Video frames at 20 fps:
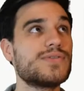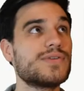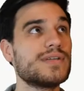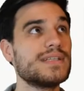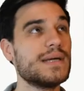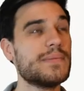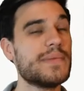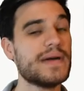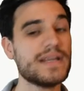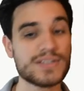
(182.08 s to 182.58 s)

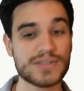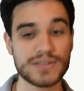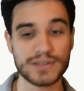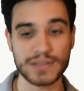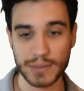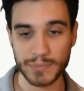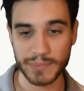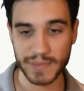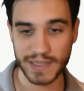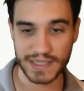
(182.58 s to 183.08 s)

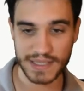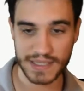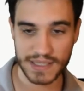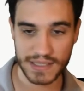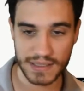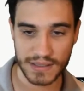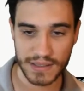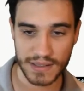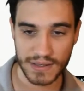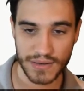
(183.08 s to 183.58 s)
Dimensional Beasts
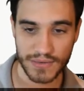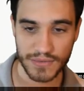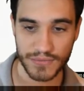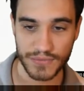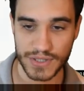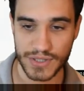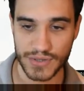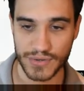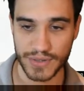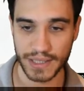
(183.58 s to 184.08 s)

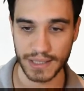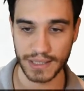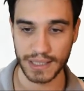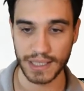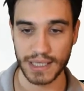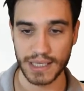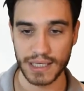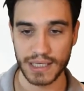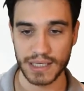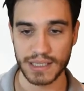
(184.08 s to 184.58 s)

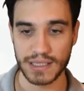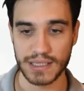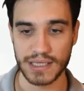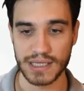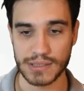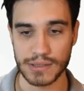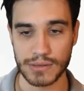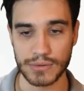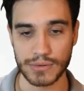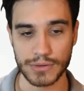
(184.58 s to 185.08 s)
featuring
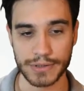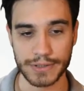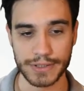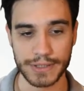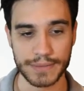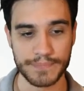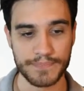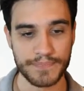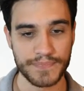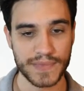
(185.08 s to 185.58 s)
Guzzlord.
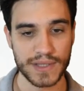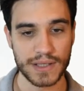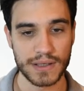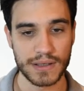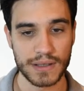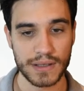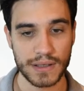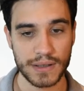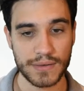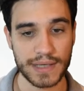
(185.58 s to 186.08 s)

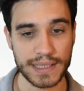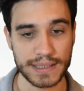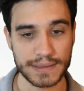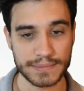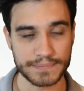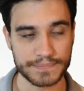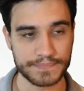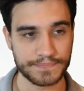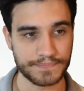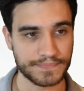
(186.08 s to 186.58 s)
Alright,
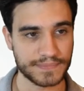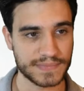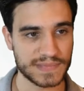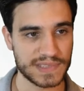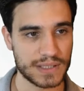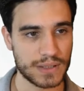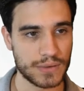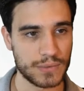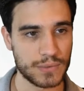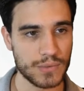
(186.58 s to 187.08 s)

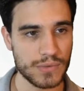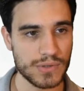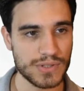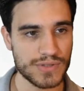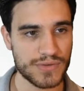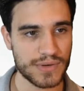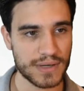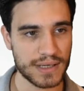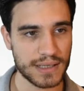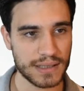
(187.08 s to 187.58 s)
so
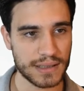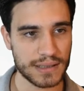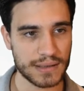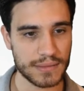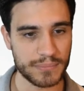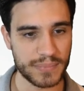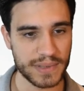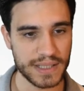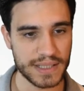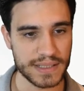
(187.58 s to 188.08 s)
Ultra
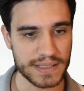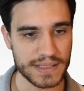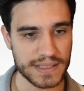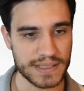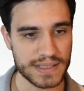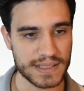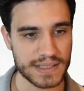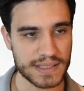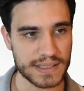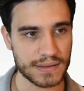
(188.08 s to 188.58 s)

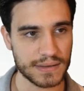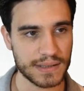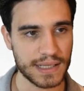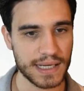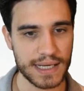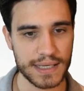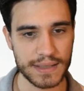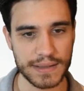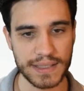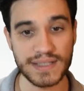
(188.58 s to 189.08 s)
Beasts.
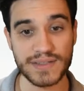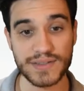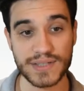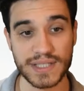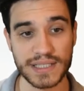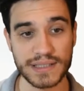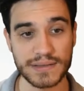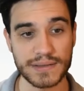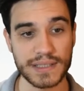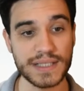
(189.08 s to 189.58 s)
Okay,
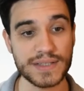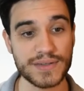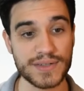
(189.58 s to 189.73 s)
interesting.